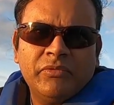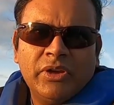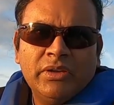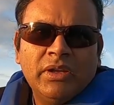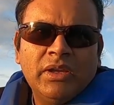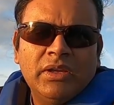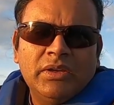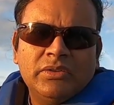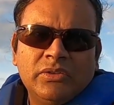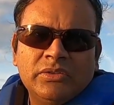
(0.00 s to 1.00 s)
right?
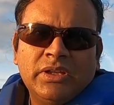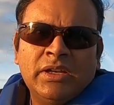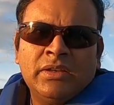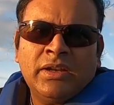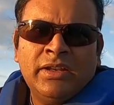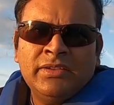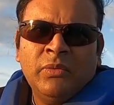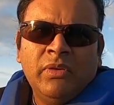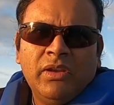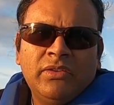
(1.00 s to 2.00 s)
So that is
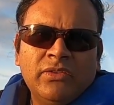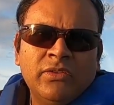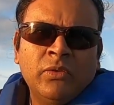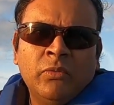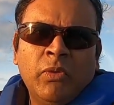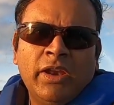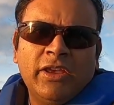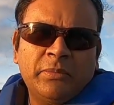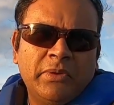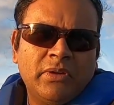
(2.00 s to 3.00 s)
the winterization, is one
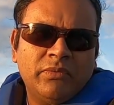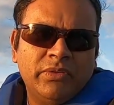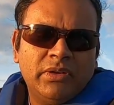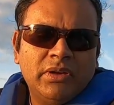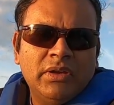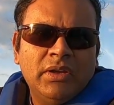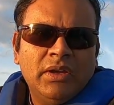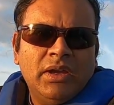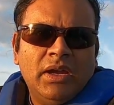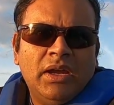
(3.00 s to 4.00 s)
aspect of it.
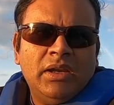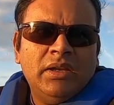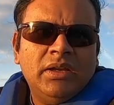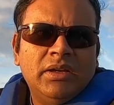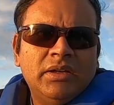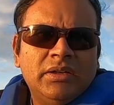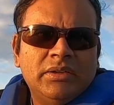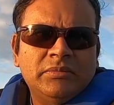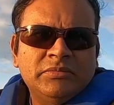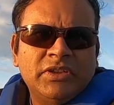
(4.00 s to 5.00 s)
And
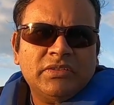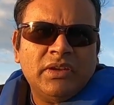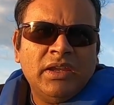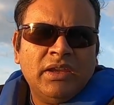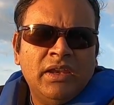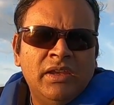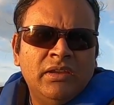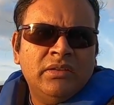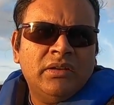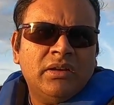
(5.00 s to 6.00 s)
just like any
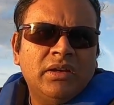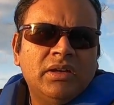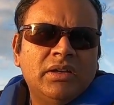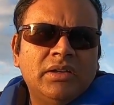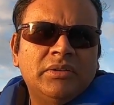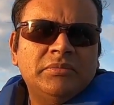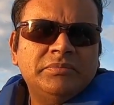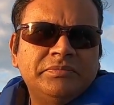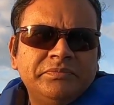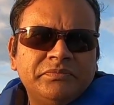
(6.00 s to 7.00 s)
other
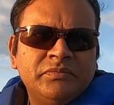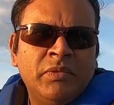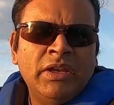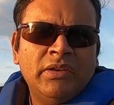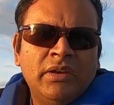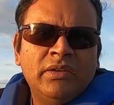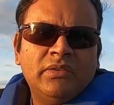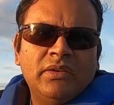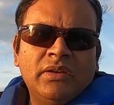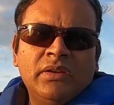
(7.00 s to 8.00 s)

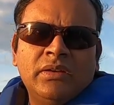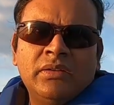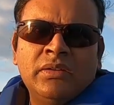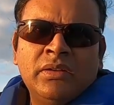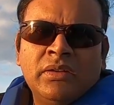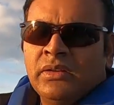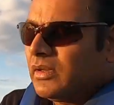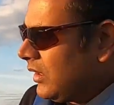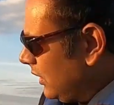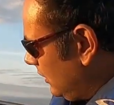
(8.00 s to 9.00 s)
maintenance in
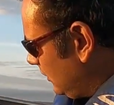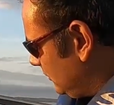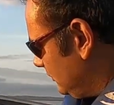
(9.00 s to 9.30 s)
the car,